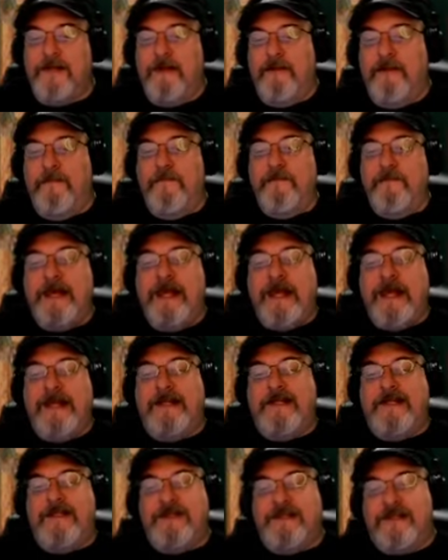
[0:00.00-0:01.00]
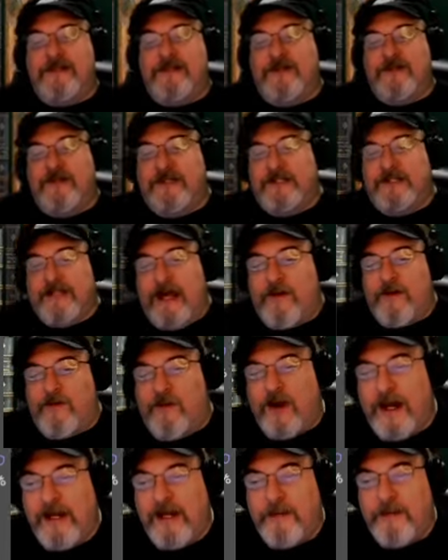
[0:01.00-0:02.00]
means to set
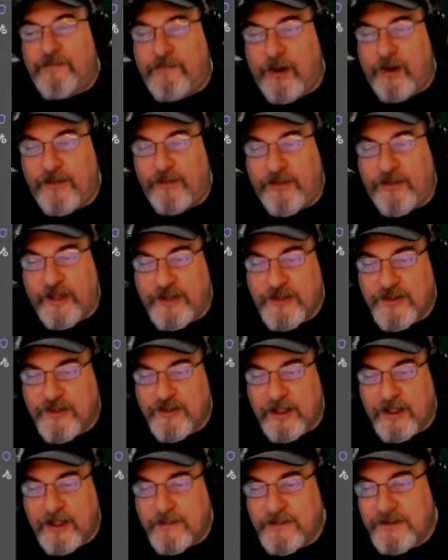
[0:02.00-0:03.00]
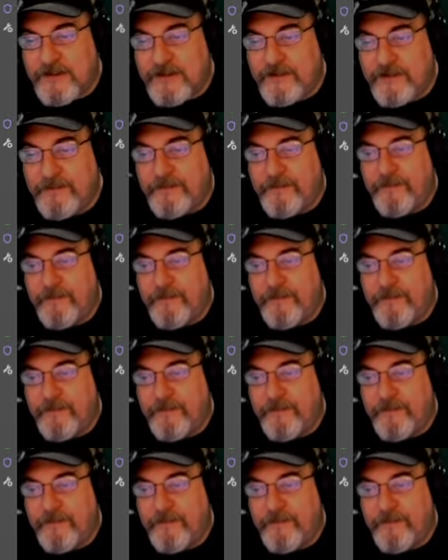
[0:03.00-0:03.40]
right both extremes.